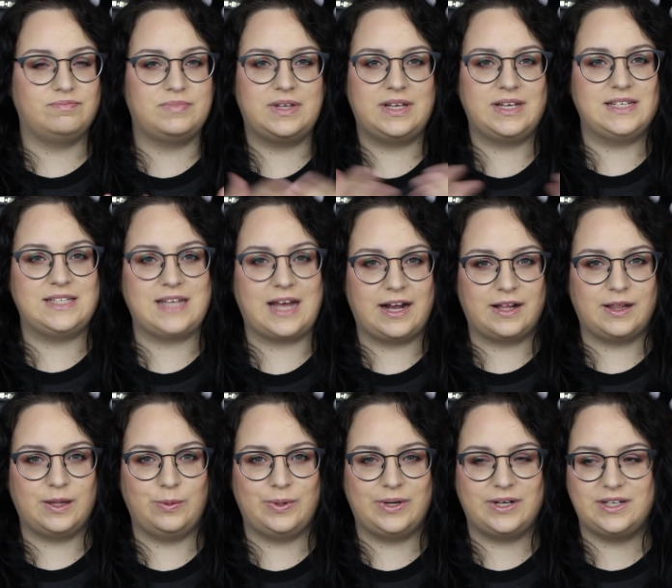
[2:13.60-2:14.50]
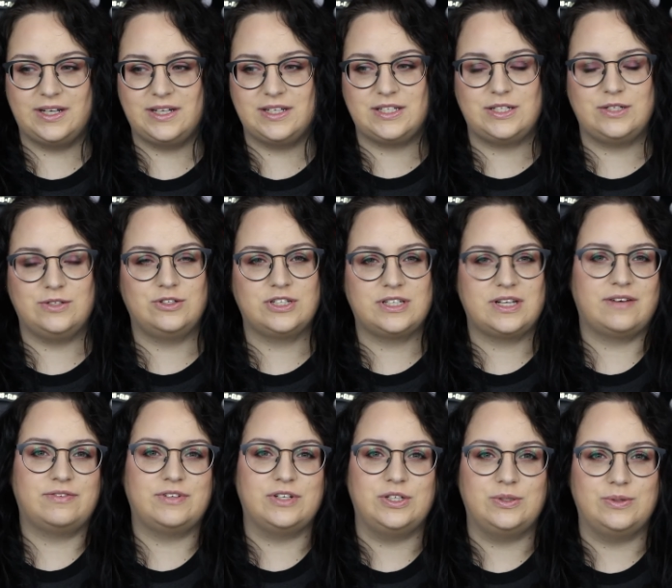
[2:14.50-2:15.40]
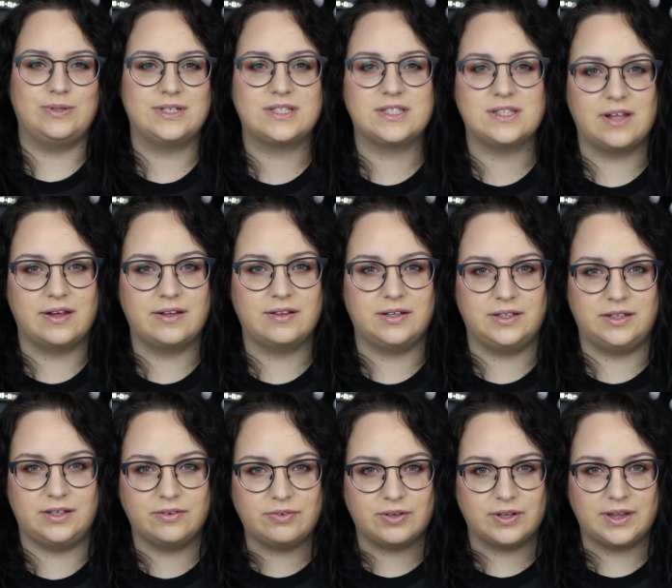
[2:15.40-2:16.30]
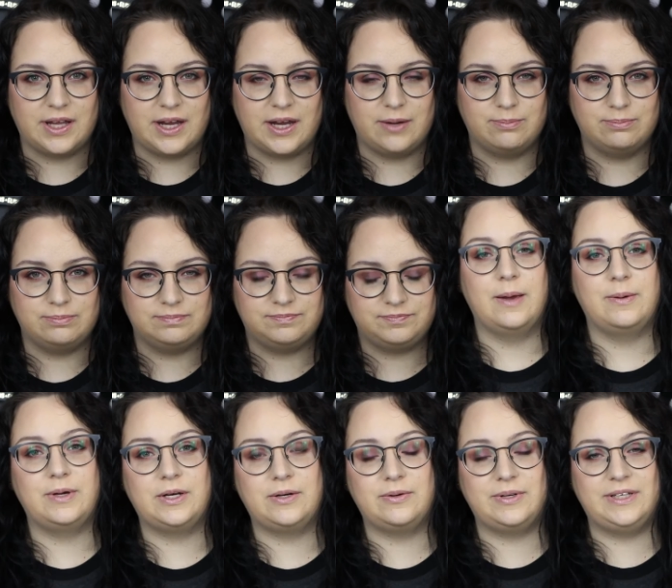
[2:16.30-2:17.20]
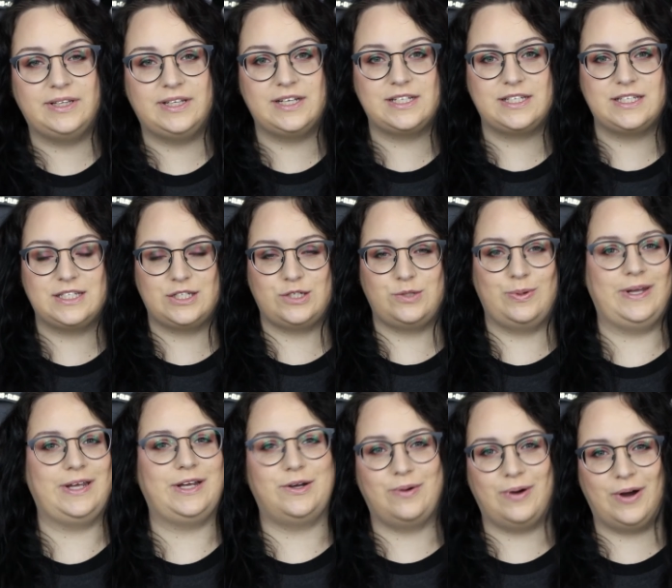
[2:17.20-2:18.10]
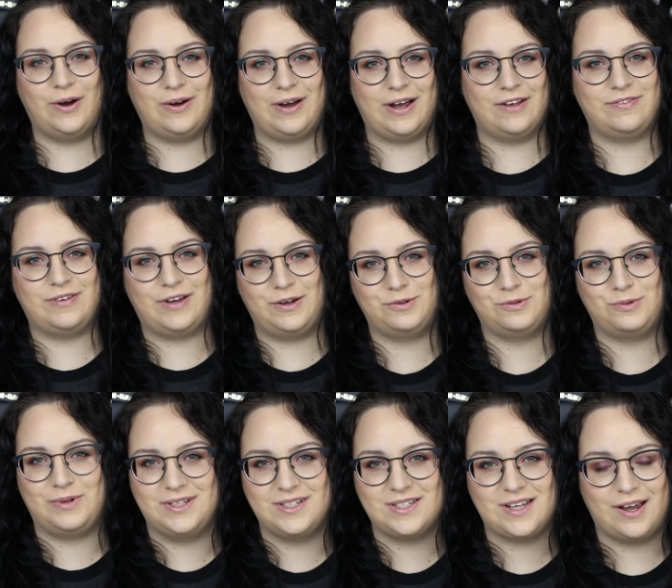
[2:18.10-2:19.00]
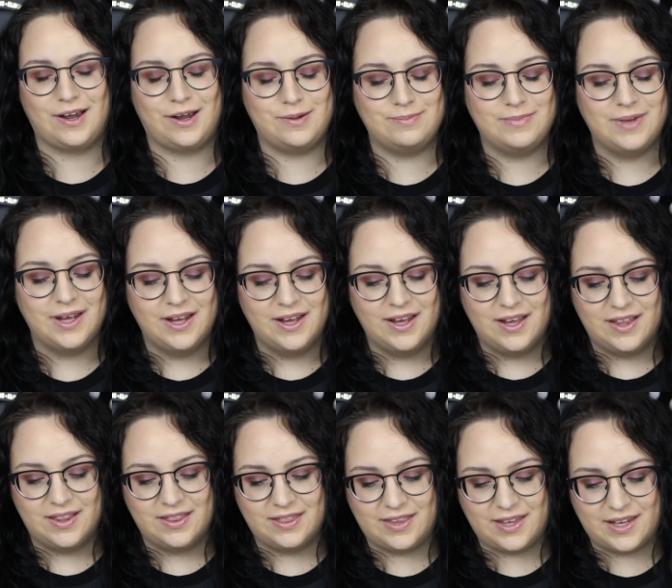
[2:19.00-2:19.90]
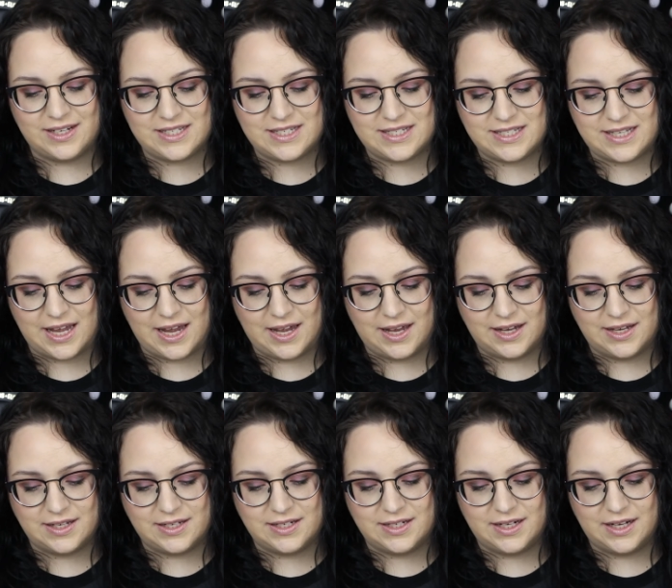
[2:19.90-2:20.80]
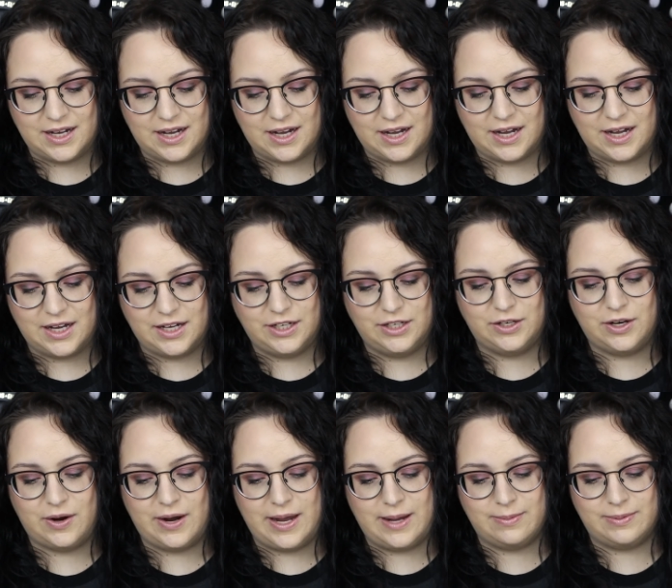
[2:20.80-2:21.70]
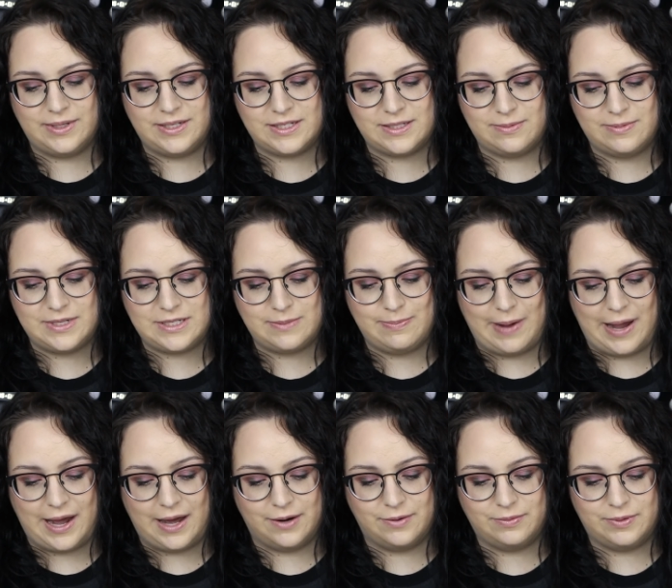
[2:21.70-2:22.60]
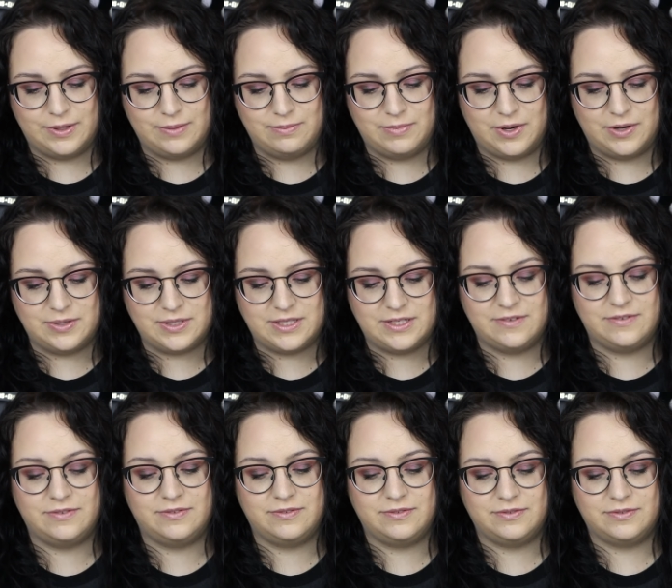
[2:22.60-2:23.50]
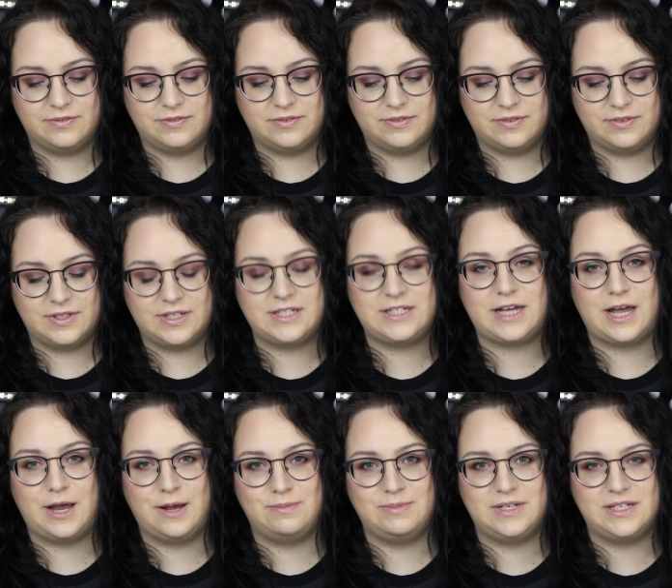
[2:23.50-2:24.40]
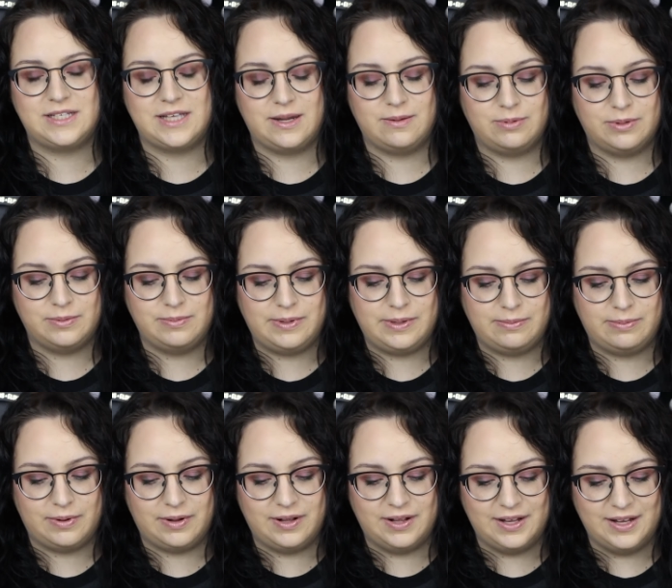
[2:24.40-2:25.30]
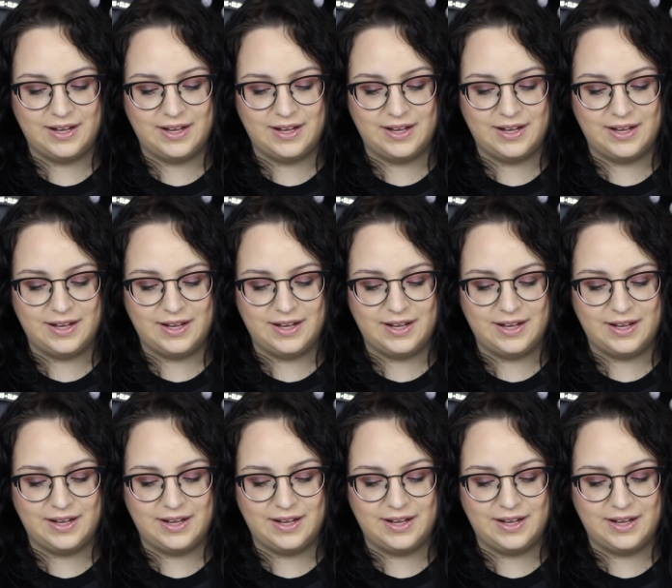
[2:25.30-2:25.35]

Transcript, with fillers: exactly what it is. You just have to do it slightly differently. I'm gonna read this tweet quote I found one time that said, you know, ableism is bad when most of the time disabled people